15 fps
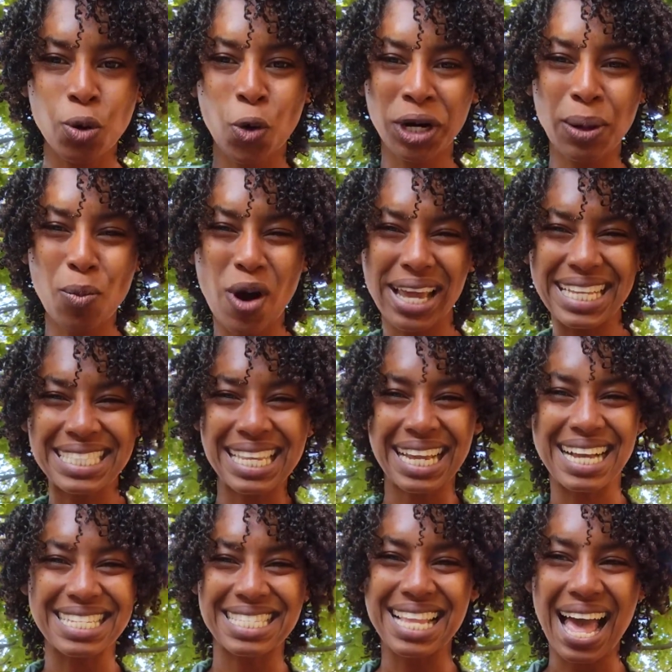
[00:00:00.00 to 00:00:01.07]
Or them want you
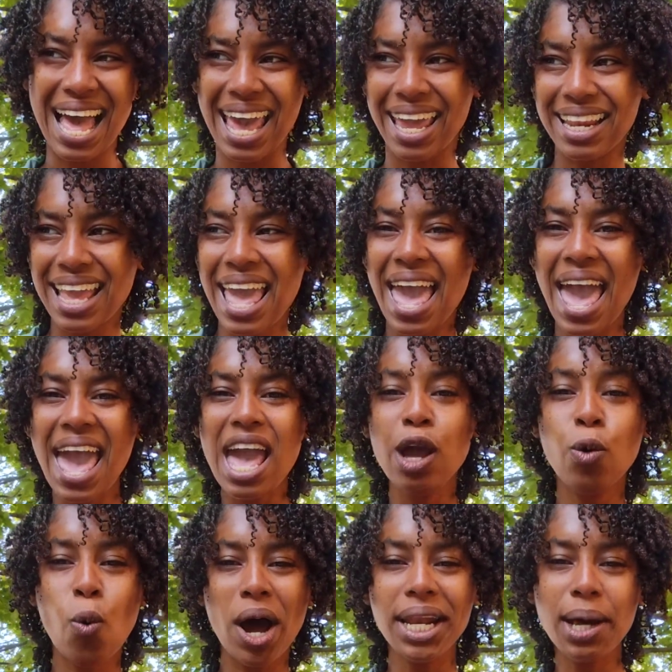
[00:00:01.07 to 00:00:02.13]
take a side. Hey,
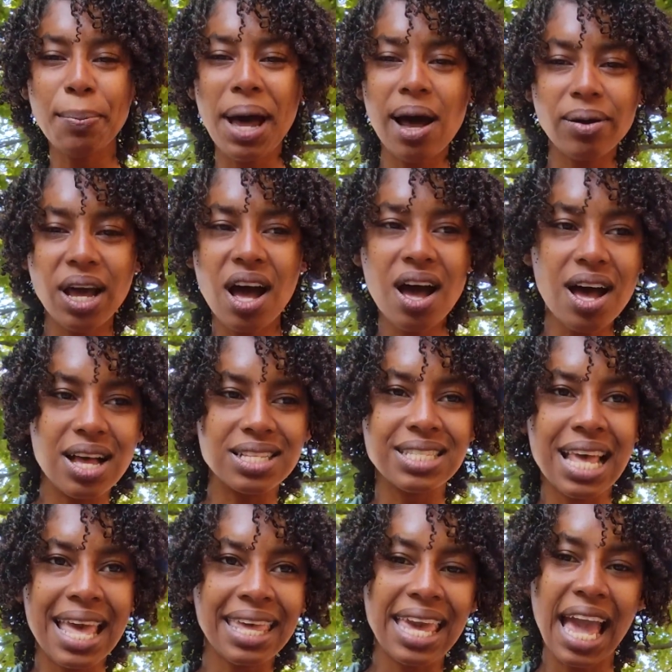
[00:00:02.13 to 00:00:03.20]
what about us?
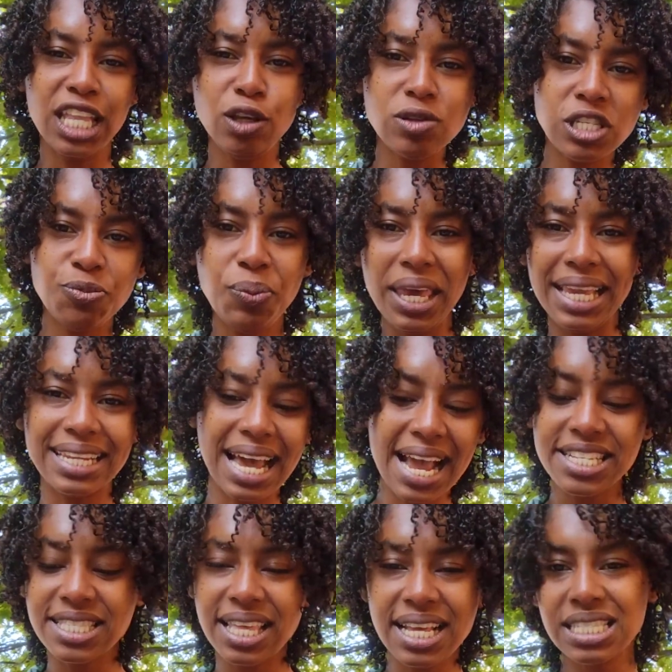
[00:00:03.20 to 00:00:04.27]
Can you speak
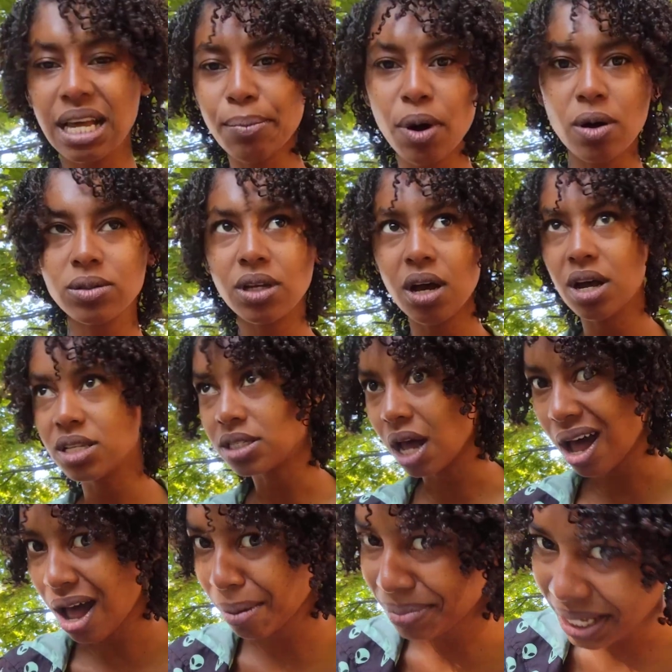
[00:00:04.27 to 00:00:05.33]
nice things about us?
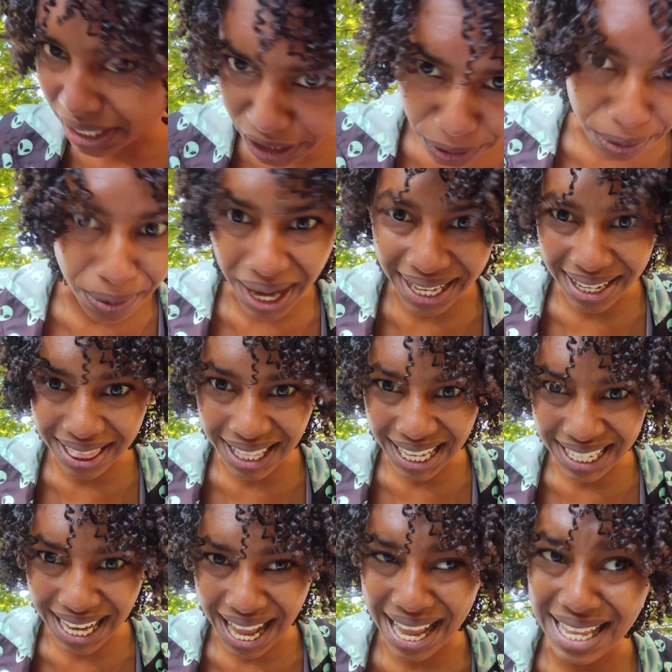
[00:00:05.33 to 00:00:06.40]
Um, did you do
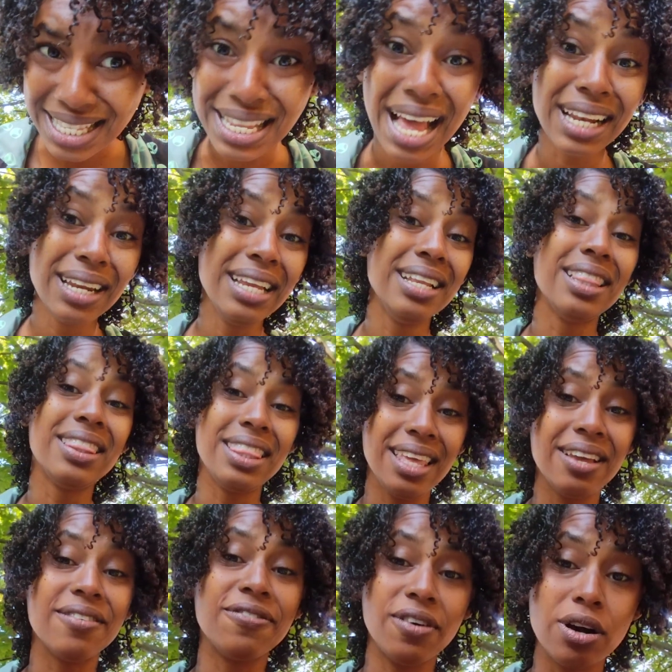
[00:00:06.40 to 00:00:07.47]
anything nice? I didn't
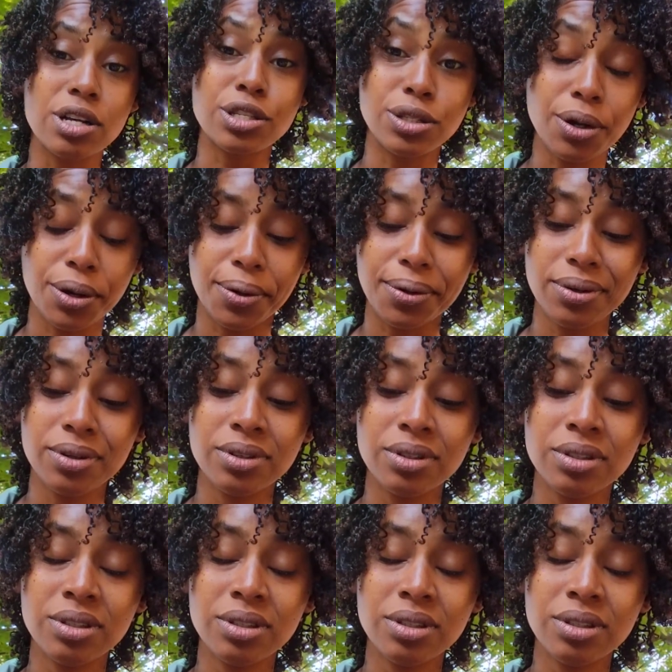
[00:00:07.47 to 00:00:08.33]
think fuck so.